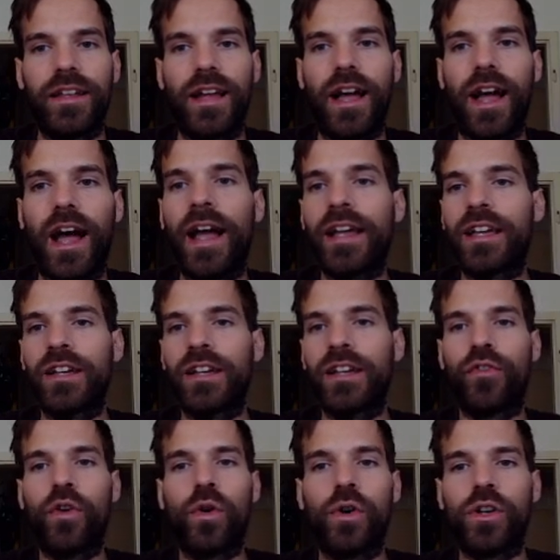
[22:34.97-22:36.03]
I can, of
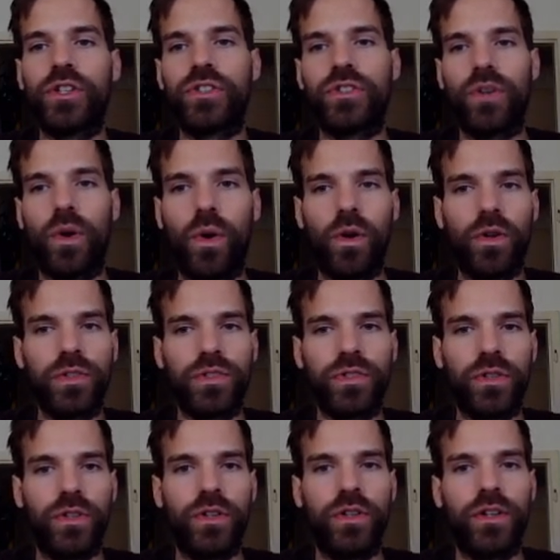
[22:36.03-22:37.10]
course,
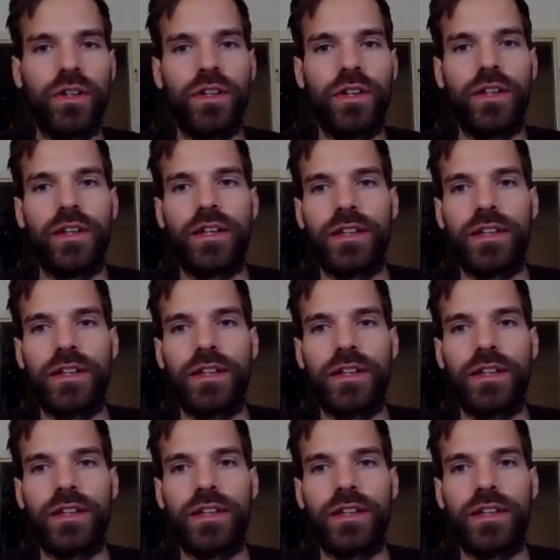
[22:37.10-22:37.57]
also